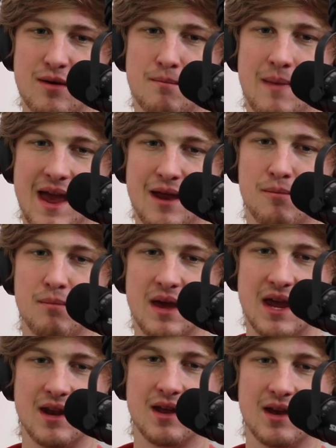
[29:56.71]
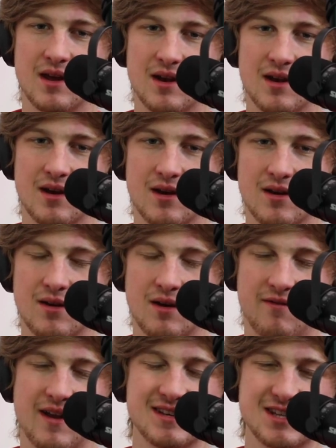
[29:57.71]
the main meat in
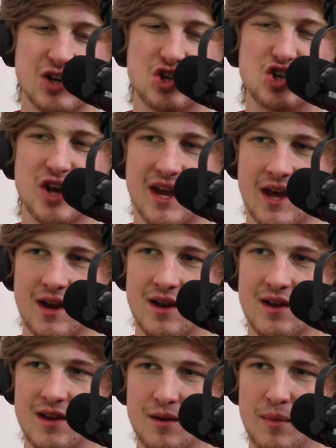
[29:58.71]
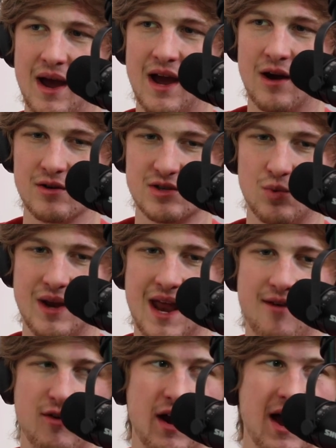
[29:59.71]
venison and chicken in my house. We
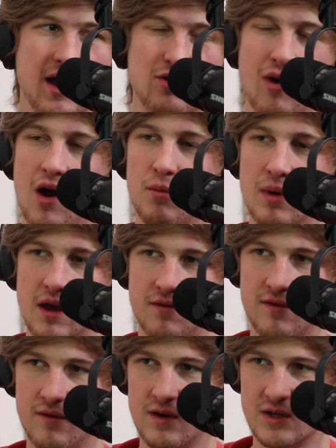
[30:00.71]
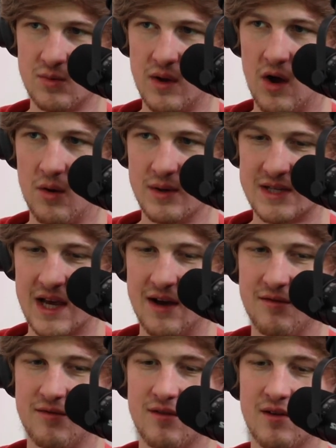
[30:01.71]
never had ground beef because we'd always
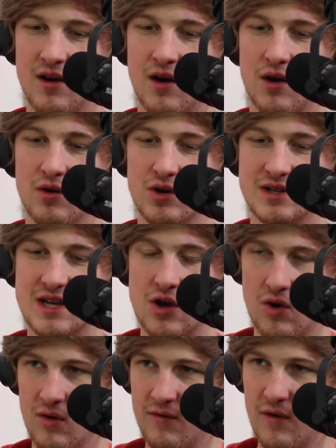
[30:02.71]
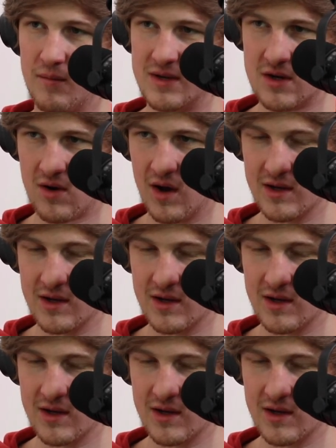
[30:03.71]
have our deer from deer